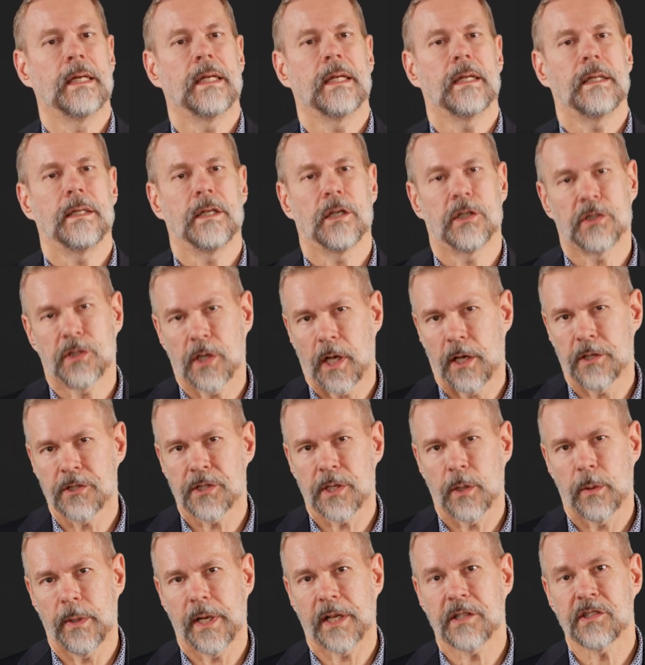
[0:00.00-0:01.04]
There is
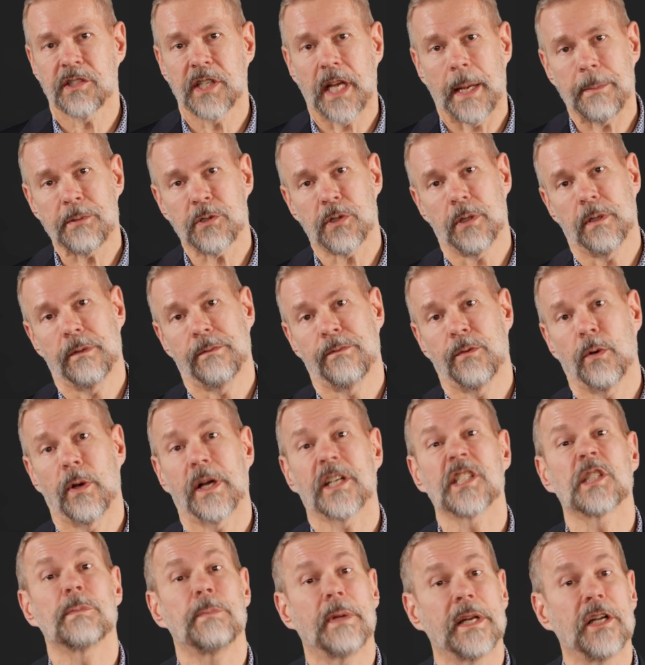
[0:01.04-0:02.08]
also an exception for
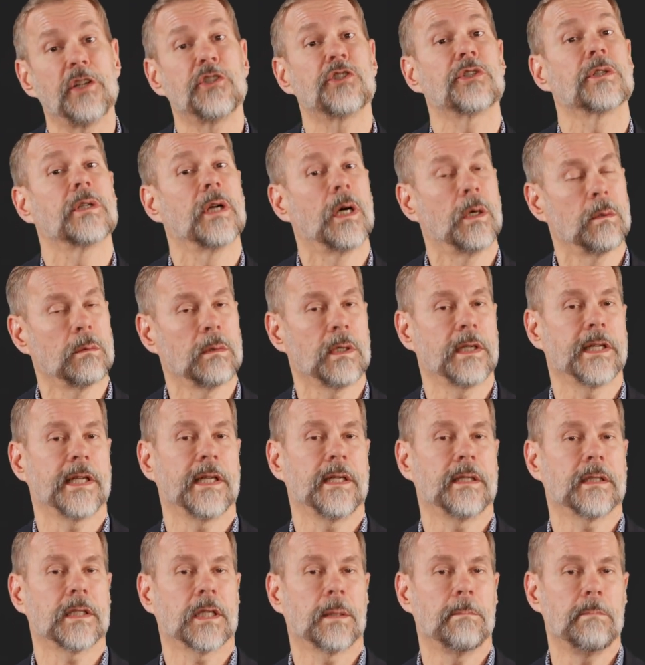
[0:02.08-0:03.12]
expenditure-only
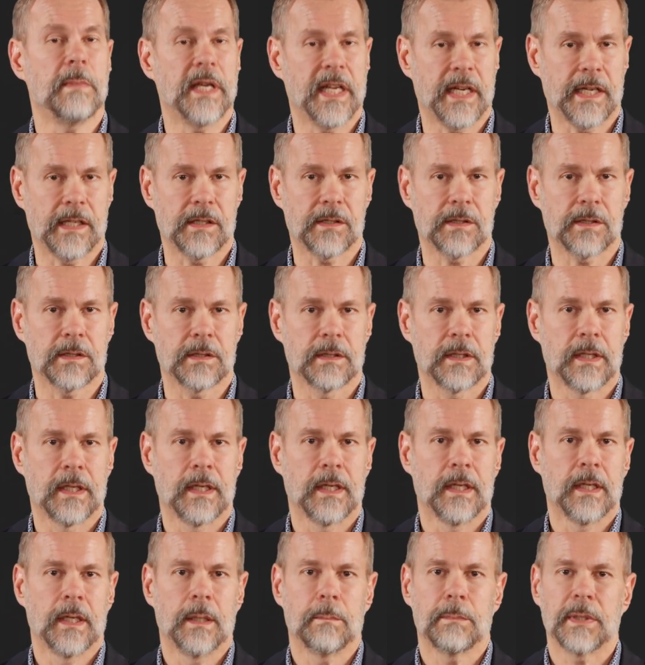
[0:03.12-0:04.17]
committees,
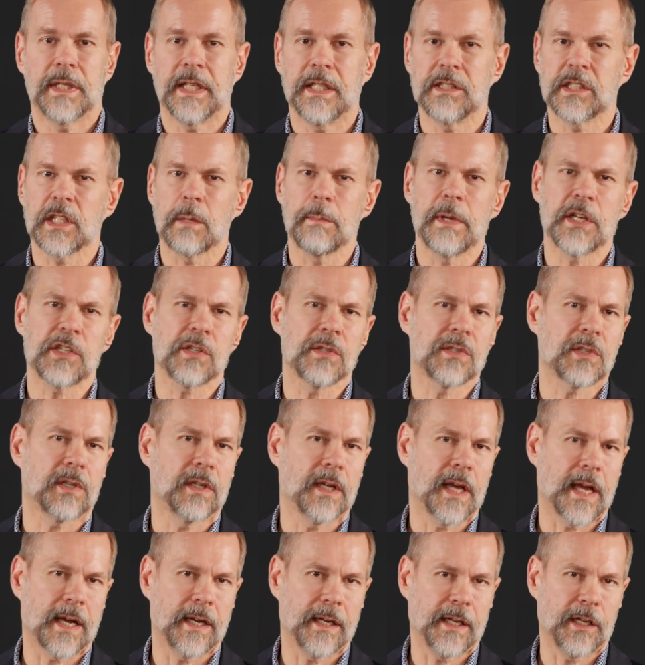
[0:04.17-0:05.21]
but these commissions are
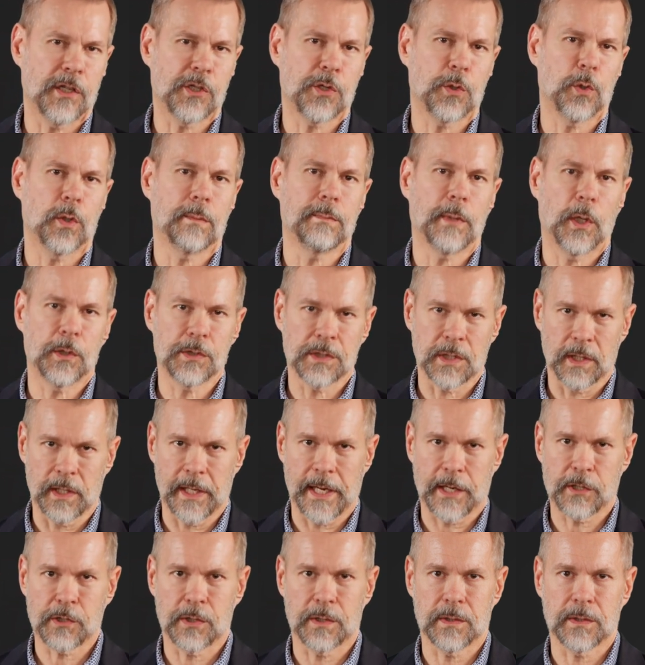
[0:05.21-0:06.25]
not an issue in most
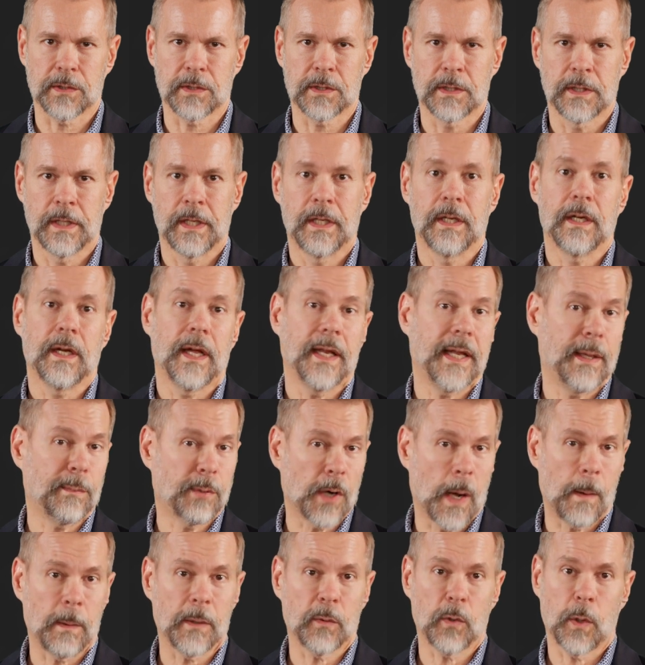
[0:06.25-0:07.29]
elections, and they
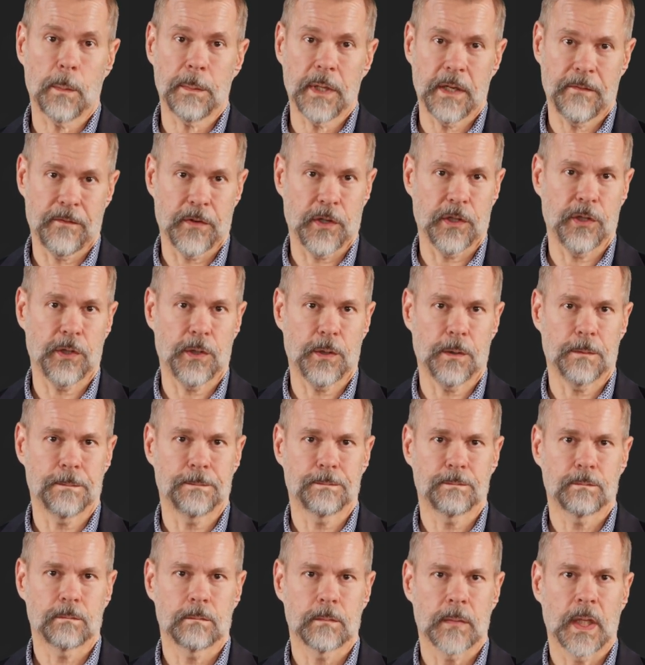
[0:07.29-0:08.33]
probably won't be for you.
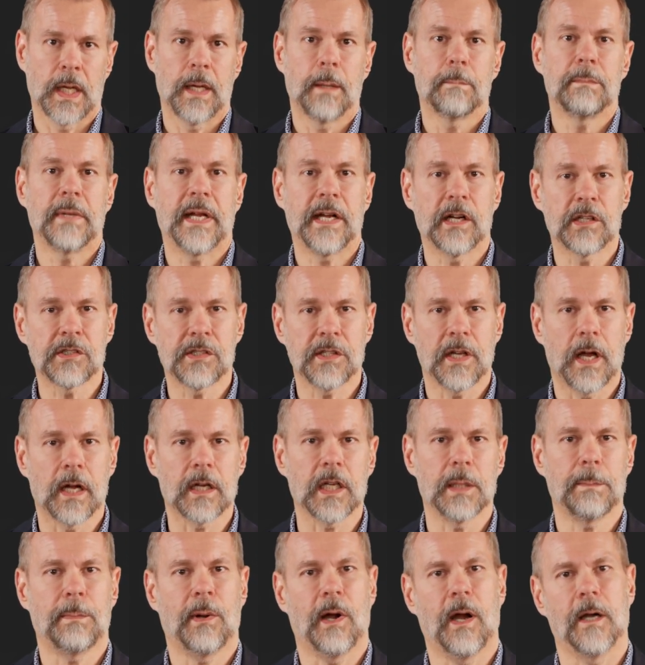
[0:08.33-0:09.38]
Now here's the
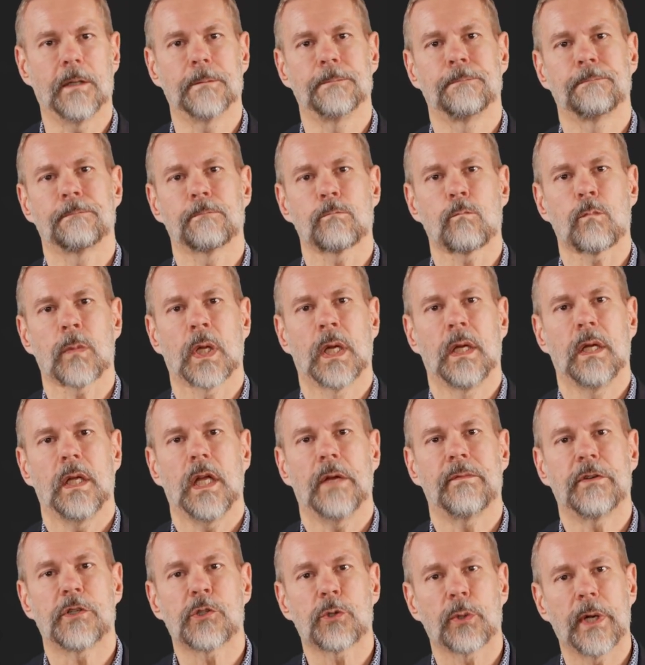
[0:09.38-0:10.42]
ugly part.
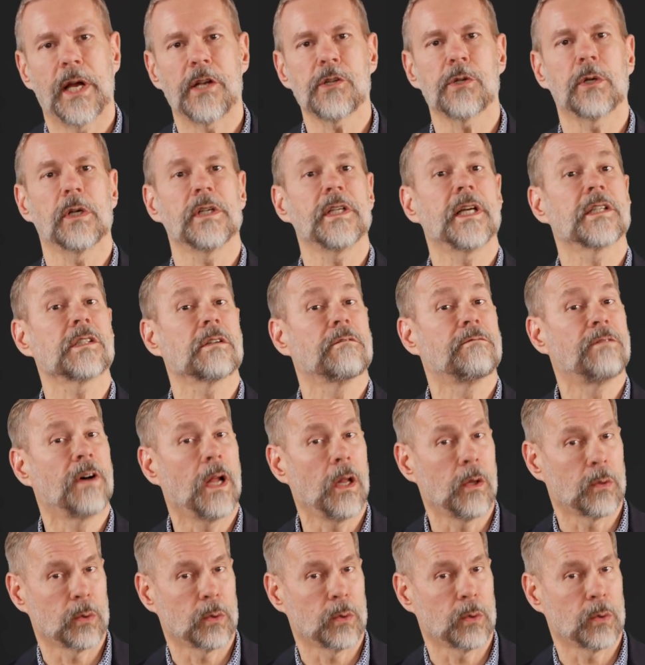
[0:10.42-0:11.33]
If a treasurer doesn't follow